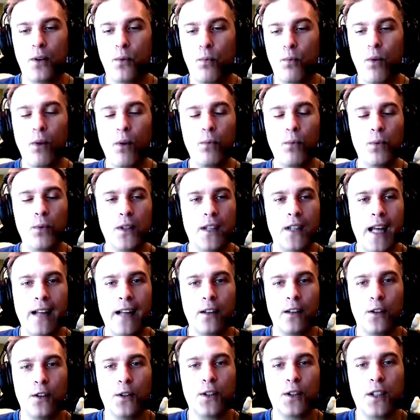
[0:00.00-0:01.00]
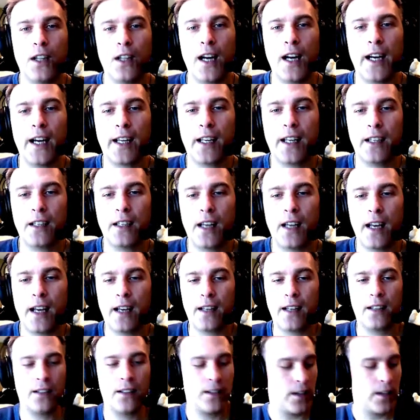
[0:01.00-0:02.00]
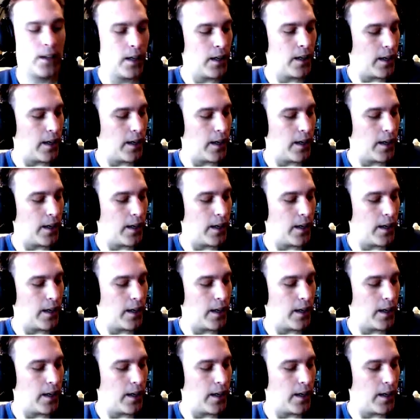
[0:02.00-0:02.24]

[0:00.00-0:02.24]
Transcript: what would that look like, and